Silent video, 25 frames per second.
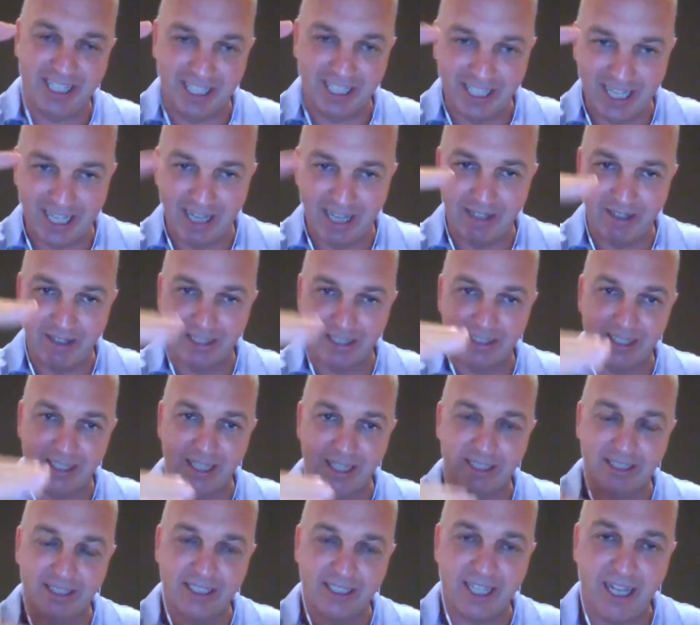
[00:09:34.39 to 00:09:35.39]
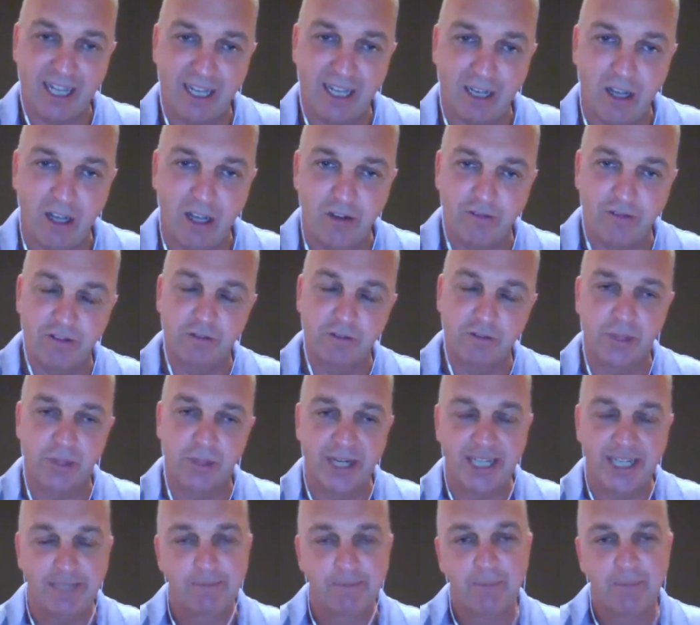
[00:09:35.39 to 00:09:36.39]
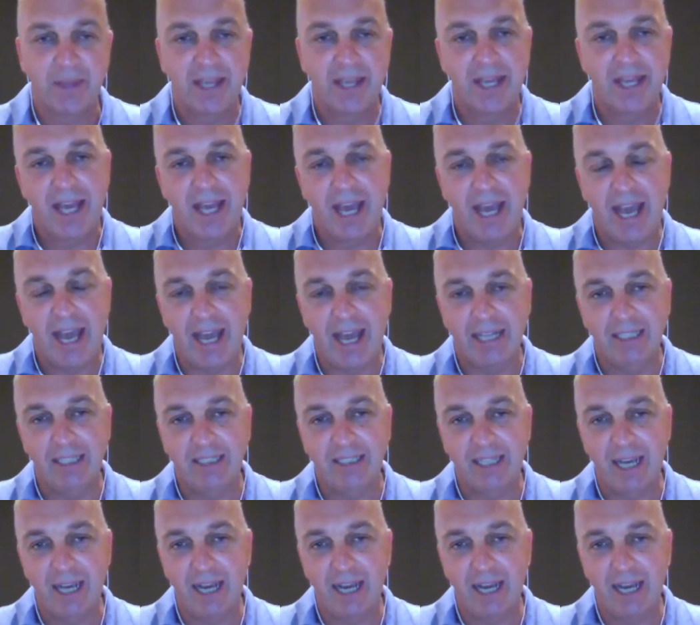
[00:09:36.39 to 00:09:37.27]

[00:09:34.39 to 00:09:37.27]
a loaf of bread. And